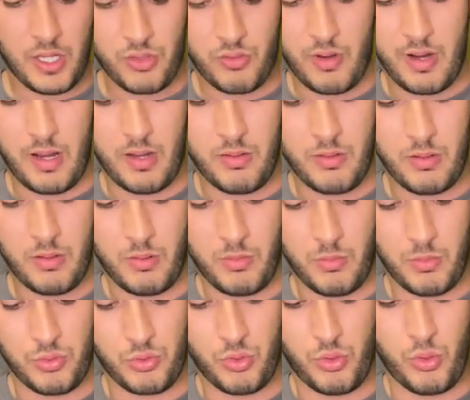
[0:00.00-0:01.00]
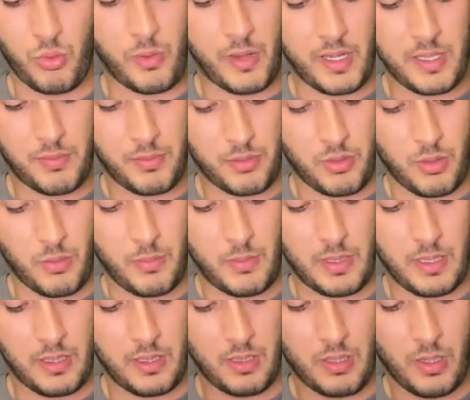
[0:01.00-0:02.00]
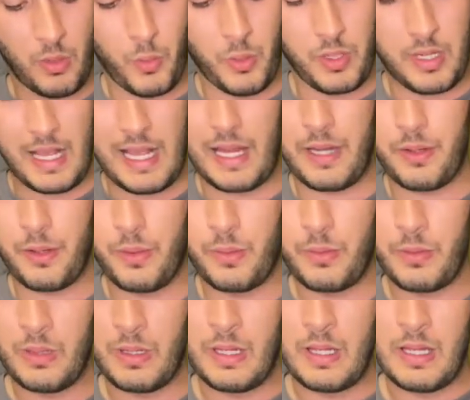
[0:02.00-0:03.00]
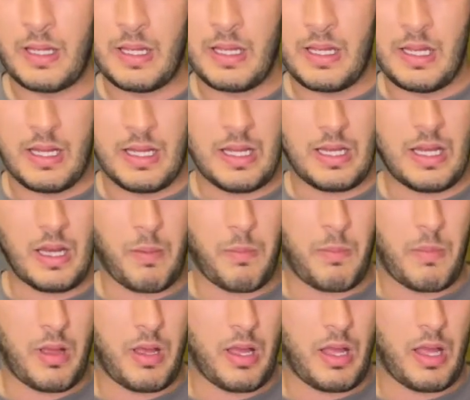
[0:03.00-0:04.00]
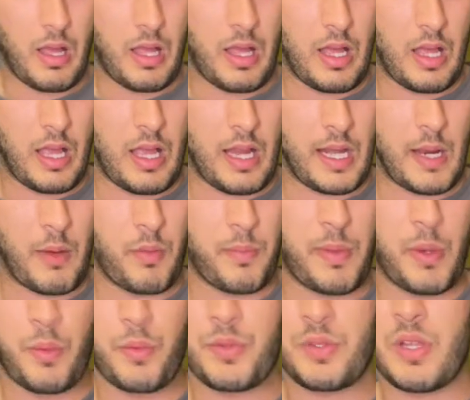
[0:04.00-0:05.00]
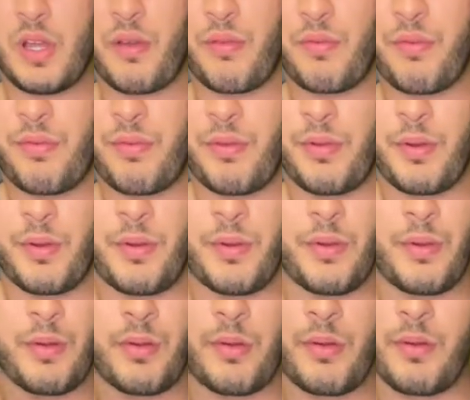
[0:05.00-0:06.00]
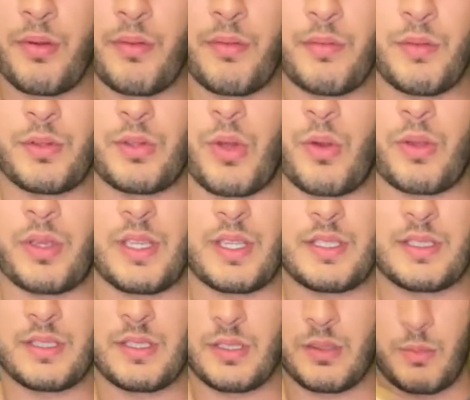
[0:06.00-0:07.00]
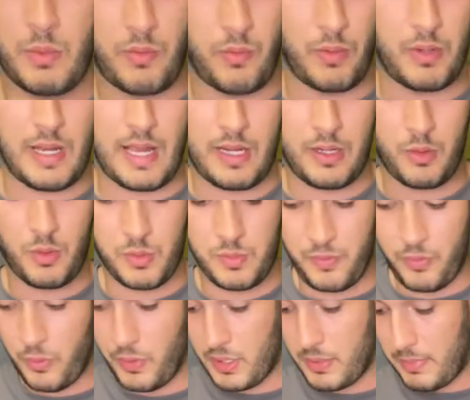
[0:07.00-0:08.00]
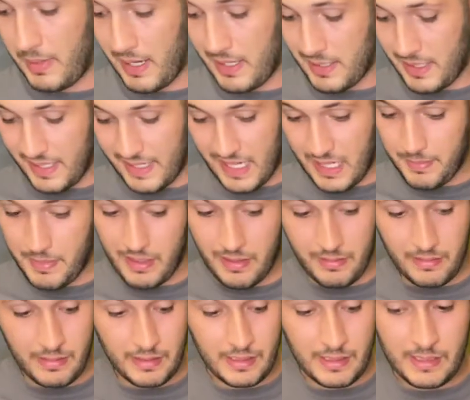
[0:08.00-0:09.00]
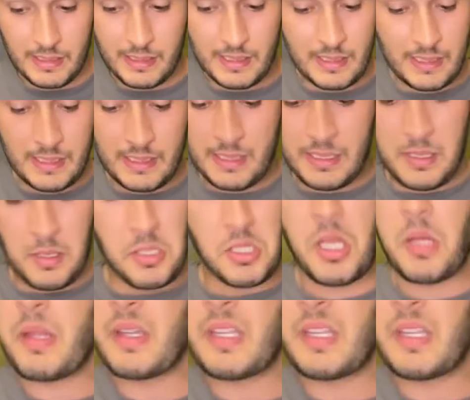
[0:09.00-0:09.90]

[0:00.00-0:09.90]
trowel was always predominantly wooden handle, and they were building stuff for donkeys with wooden handles before this plastic came out. So they